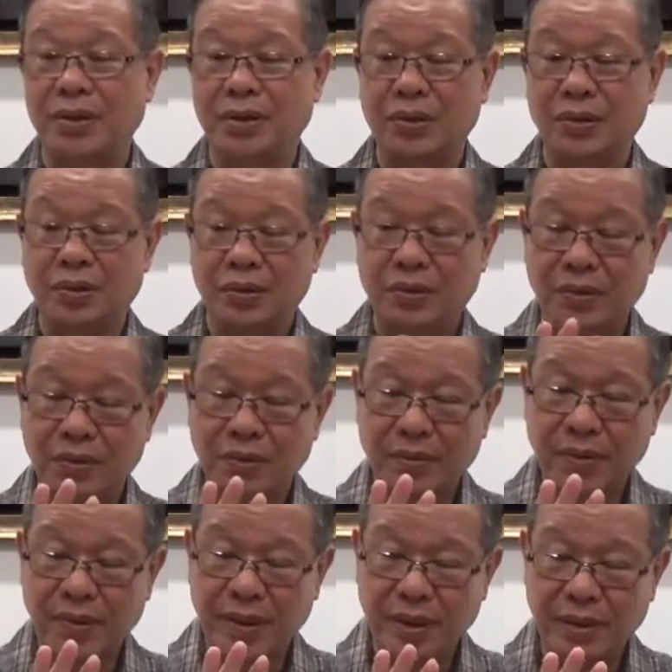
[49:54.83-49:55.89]
You
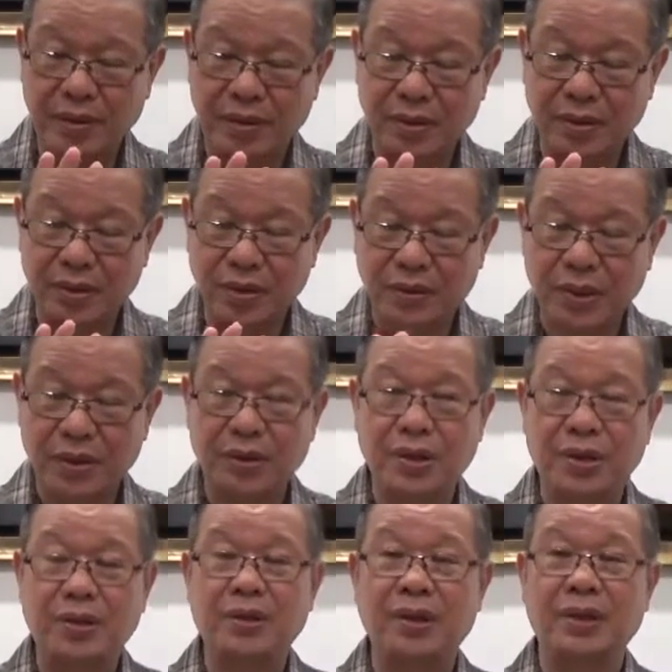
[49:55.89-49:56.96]
know what
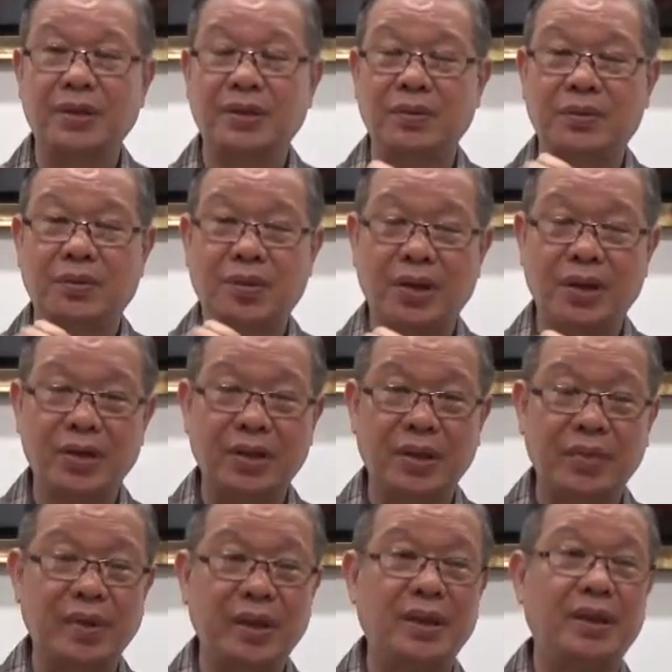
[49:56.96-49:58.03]
you're doing. You watch
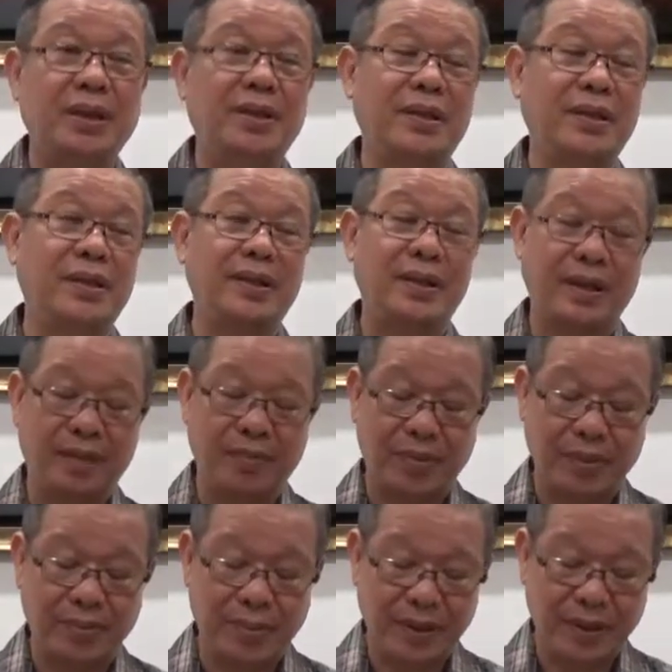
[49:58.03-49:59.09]
the meditation sign
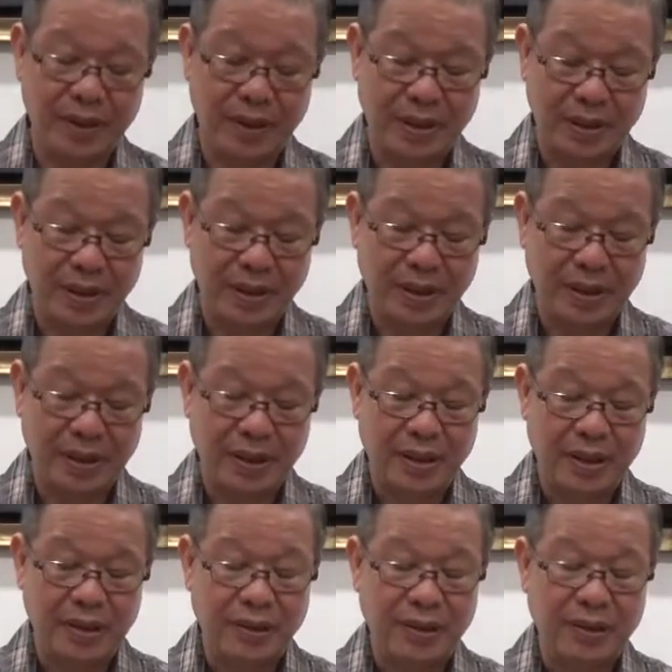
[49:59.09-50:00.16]
properly.
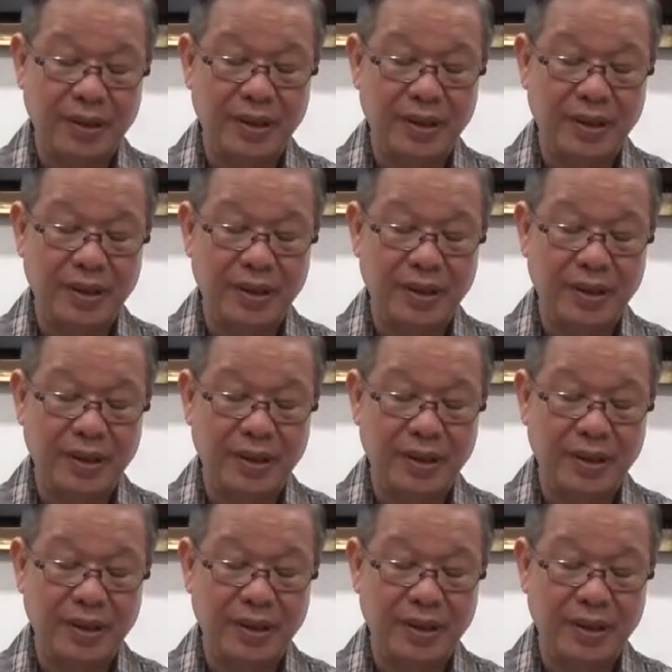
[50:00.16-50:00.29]
So